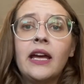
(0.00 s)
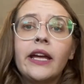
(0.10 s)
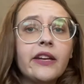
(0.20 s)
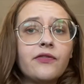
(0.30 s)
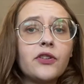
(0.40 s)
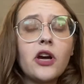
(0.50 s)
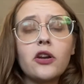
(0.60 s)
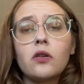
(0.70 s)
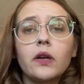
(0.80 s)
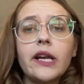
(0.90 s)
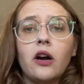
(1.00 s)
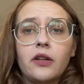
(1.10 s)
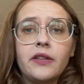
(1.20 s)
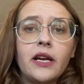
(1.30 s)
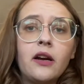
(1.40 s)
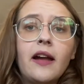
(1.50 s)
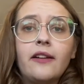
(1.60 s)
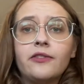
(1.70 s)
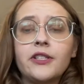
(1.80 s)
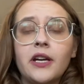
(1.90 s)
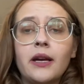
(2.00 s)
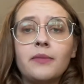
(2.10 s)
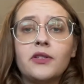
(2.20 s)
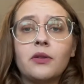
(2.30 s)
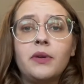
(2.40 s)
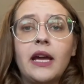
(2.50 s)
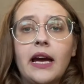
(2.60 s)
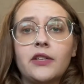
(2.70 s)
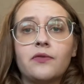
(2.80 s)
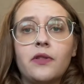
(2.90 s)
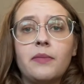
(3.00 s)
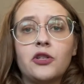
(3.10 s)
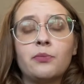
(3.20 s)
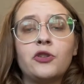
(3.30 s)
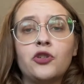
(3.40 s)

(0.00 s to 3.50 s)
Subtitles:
And if they're not already on there, every time that somebody asks for the measurements,